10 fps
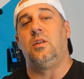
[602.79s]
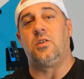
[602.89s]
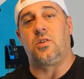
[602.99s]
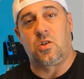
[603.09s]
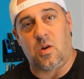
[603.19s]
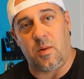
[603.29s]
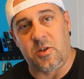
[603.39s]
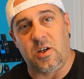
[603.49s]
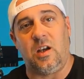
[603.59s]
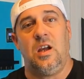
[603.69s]
in the
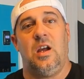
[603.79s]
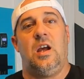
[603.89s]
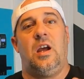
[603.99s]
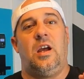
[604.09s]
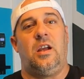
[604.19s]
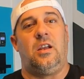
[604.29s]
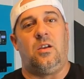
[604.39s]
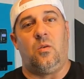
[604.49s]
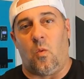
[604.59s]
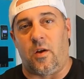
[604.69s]
description.
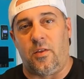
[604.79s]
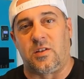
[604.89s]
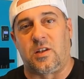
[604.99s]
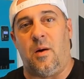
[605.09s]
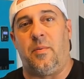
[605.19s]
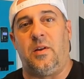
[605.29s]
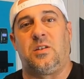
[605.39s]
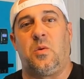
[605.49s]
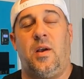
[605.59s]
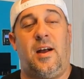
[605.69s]
One of those
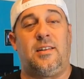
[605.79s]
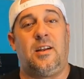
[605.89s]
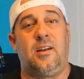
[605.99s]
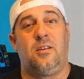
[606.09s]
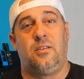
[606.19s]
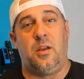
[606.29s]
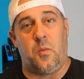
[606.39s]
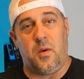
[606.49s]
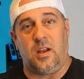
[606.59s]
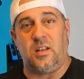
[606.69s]
companies that went out there, they
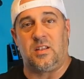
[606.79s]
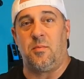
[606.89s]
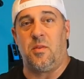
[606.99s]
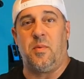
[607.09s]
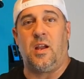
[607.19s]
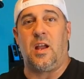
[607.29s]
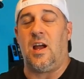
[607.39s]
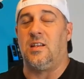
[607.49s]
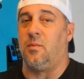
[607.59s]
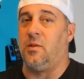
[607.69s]
went against some of the big
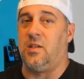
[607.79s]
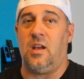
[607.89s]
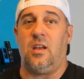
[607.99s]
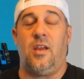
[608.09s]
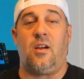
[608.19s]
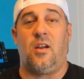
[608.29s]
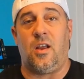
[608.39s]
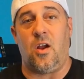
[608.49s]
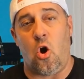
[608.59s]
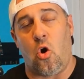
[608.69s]
guys. Let me tell you, they are
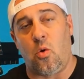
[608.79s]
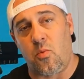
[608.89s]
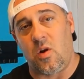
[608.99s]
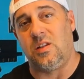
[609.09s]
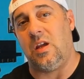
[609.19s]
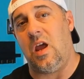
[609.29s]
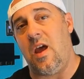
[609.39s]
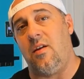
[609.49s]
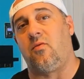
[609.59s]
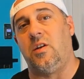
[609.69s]
hitting home runs at
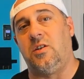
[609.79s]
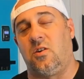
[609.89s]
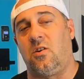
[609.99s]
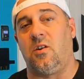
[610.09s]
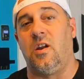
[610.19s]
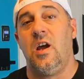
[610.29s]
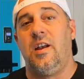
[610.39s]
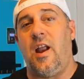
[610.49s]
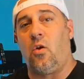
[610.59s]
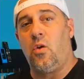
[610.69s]
every turn.
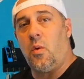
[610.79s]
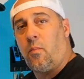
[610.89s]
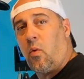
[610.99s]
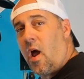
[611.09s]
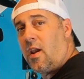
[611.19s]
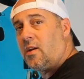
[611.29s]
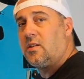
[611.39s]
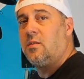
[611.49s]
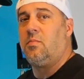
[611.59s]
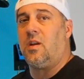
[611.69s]
Not only with
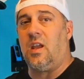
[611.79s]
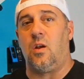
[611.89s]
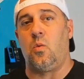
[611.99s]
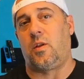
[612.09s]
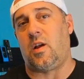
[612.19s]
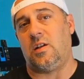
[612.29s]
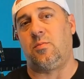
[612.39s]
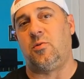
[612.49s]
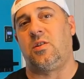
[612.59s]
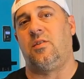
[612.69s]
products, but again, with
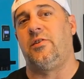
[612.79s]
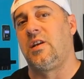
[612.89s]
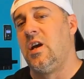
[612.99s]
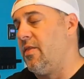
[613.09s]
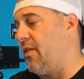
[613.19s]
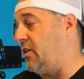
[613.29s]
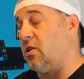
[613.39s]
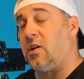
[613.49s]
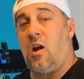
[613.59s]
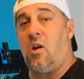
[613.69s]
customer service. They
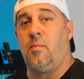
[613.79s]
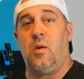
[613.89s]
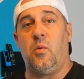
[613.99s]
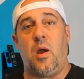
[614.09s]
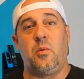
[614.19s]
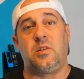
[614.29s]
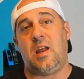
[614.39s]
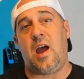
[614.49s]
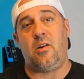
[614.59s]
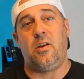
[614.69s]
took care of me when I was
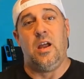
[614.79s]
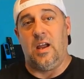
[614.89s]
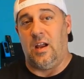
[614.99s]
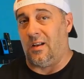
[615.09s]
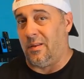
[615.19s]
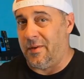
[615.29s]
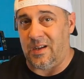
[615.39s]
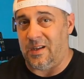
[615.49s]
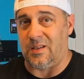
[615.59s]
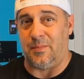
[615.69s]
down. And let me
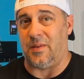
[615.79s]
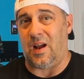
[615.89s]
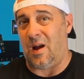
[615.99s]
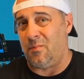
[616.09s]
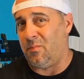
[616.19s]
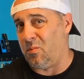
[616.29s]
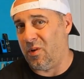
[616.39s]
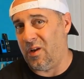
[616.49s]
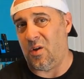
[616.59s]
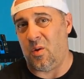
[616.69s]
tell you something, I'm
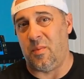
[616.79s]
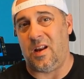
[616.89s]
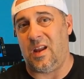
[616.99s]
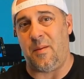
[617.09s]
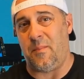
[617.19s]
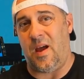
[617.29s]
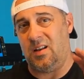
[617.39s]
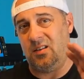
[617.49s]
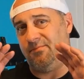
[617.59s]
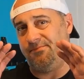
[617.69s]
really nobody. I'm
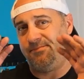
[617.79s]
not